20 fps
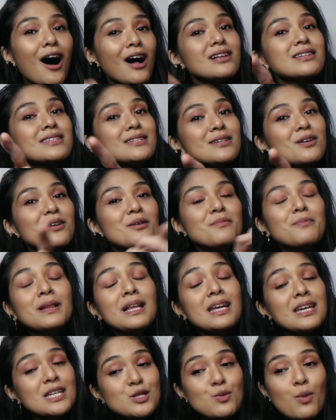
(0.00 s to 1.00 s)
Also,
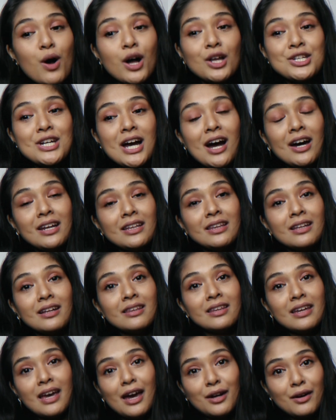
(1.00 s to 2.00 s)
please watch out until
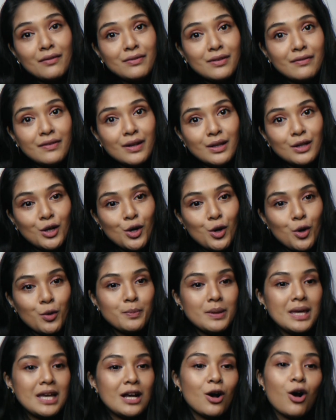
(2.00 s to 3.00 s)
the end of the video
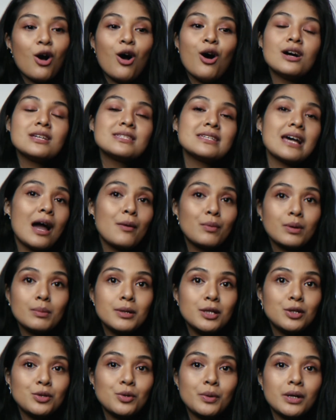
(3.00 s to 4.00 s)
because I will
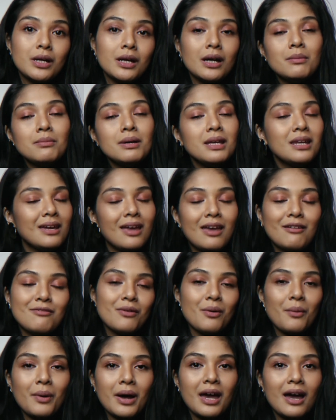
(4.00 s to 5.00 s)
be doing a mini
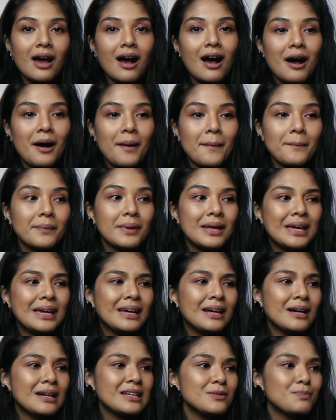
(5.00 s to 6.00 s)
giveaway.
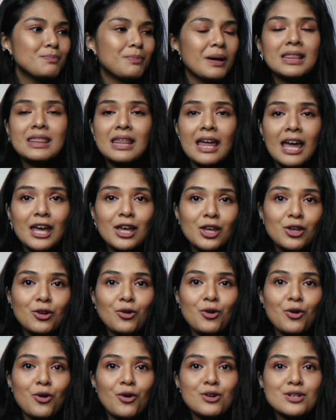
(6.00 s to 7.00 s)
But thank you
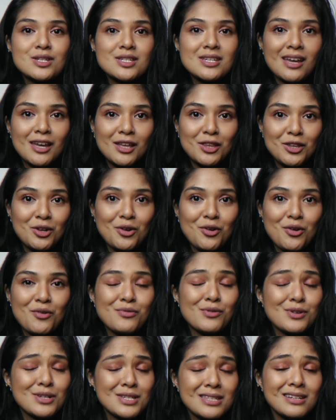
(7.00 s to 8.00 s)
ko sa inyo
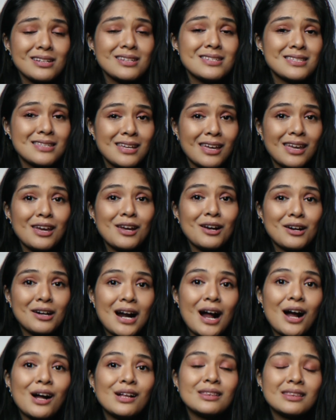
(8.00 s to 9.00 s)
for still sticking
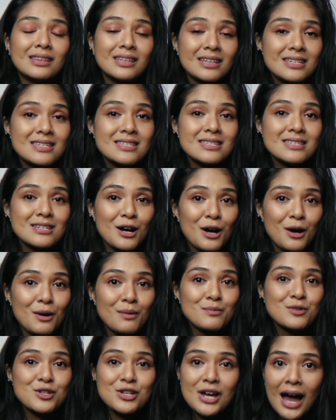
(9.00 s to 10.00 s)
around this
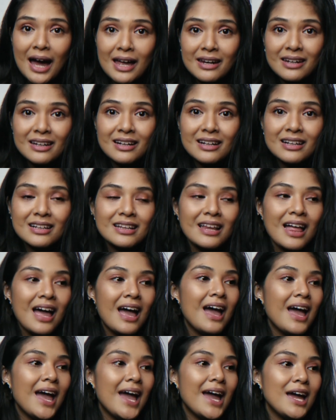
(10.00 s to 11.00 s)
channel
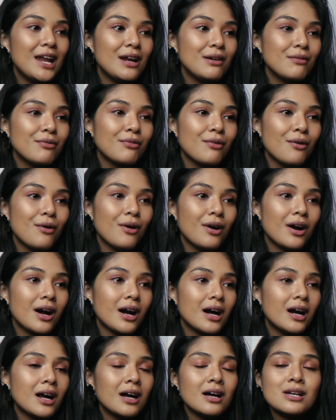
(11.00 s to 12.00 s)
and
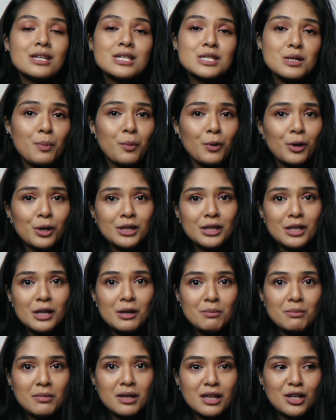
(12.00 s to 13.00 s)
for supporting
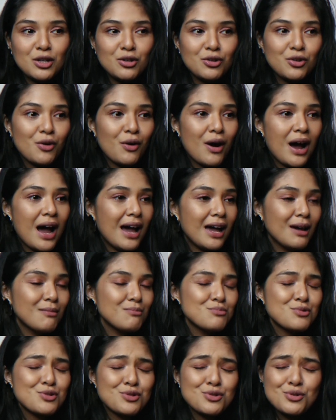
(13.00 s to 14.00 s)
me. You know,
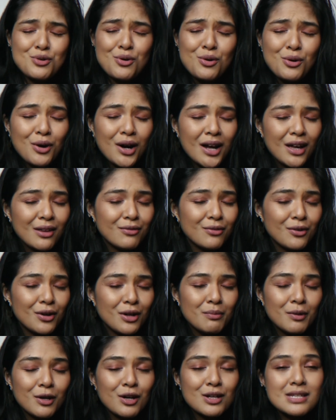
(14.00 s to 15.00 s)
I'm so grateful
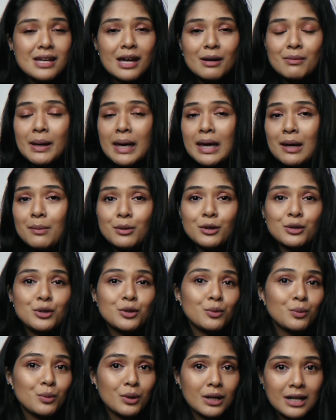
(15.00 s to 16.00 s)
because I'm able
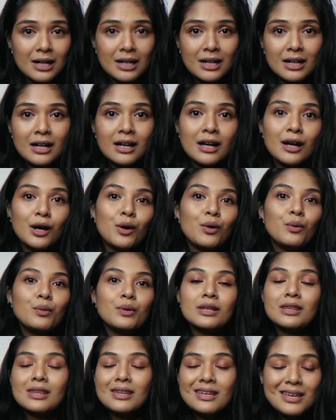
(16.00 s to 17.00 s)
to work
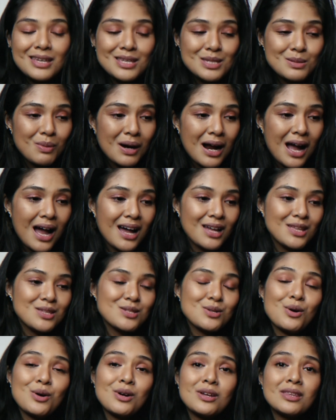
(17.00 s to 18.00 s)
with these
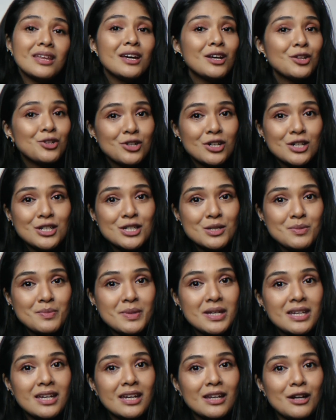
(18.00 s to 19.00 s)
brands or they trust
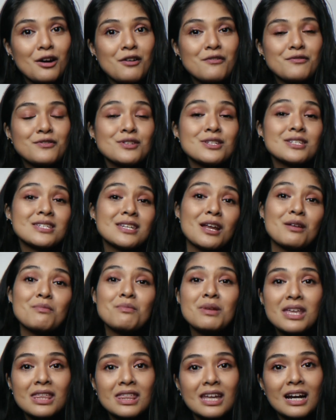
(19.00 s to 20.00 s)
me enough to send
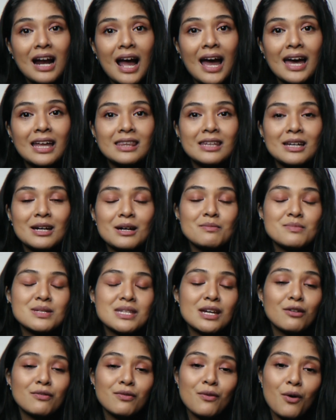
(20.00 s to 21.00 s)
me their items.
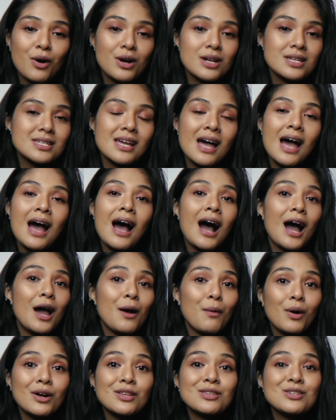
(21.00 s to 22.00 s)
And of course,
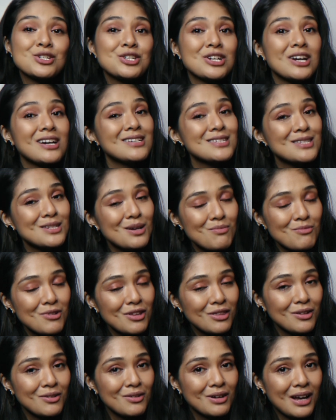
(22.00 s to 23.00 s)
I want to share some
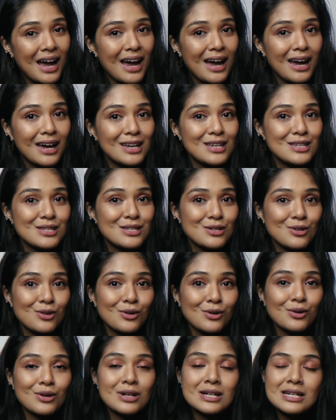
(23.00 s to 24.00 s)
with you guys.
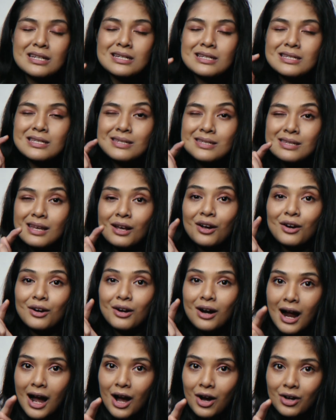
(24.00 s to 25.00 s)
So stick
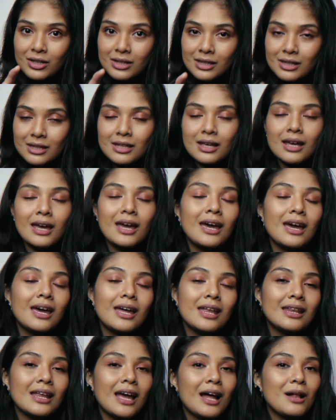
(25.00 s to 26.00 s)
around
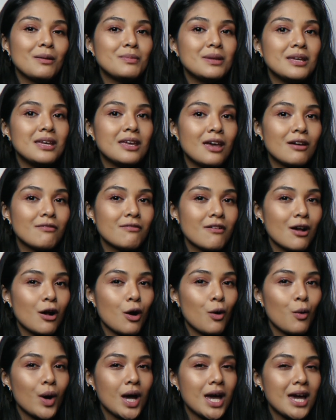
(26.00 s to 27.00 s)
and I'll be giving
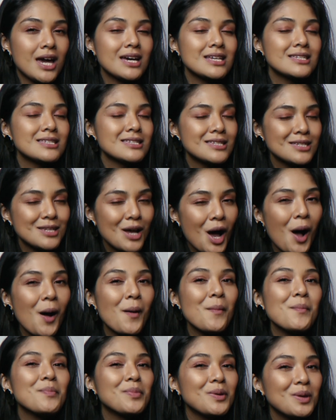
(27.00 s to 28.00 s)
away
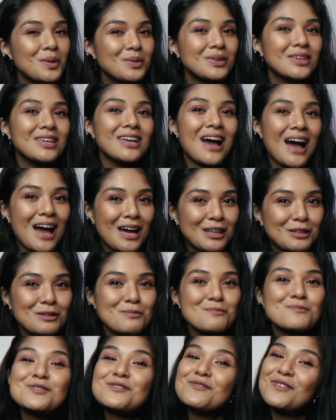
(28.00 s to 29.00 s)
some beauty
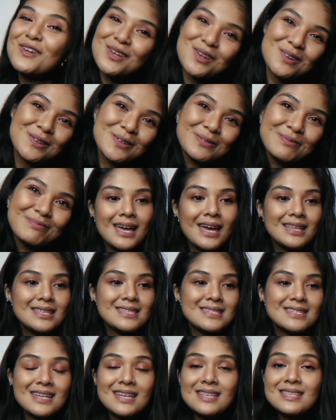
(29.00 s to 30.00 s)
items for you. And
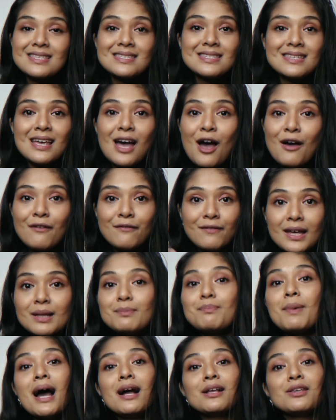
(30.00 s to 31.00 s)
since
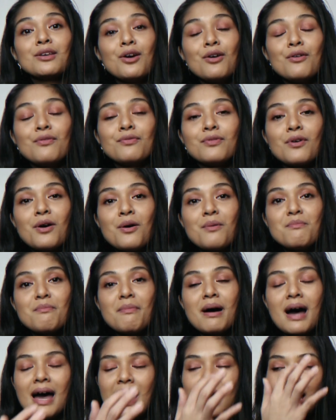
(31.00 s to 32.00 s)
feedback nyo from
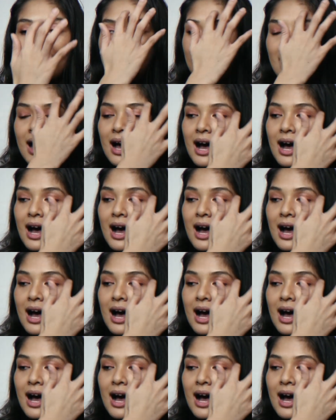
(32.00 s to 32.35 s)
my